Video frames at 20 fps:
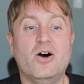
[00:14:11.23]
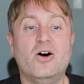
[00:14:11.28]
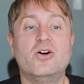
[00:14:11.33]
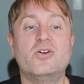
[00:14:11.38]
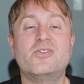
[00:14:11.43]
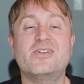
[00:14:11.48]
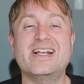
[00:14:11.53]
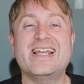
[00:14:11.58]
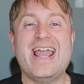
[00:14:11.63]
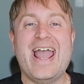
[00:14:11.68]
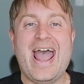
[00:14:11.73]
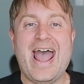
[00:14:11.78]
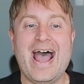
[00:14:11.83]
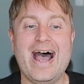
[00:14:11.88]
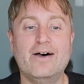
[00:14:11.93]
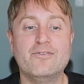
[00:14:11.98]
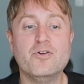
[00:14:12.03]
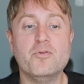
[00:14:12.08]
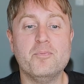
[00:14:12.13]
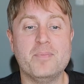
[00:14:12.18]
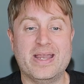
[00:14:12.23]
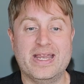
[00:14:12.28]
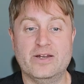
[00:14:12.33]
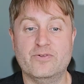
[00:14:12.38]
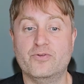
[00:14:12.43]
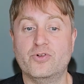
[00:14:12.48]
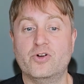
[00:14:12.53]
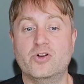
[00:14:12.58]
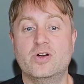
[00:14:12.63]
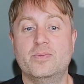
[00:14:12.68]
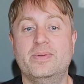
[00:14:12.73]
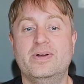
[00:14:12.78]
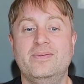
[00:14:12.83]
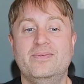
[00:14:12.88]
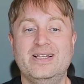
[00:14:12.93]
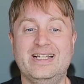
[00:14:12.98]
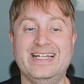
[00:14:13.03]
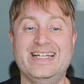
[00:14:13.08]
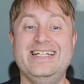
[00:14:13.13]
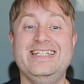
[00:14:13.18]
already have a main verb,
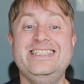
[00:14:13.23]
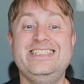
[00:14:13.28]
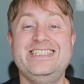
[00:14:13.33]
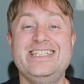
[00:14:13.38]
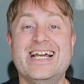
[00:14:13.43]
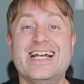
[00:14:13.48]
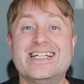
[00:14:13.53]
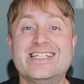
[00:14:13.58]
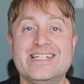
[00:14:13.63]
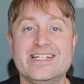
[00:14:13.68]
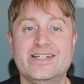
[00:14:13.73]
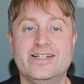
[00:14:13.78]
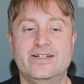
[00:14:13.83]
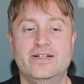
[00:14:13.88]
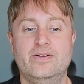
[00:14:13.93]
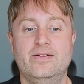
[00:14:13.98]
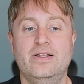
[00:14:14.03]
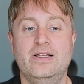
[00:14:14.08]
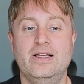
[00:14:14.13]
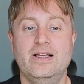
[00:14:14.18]
ejected.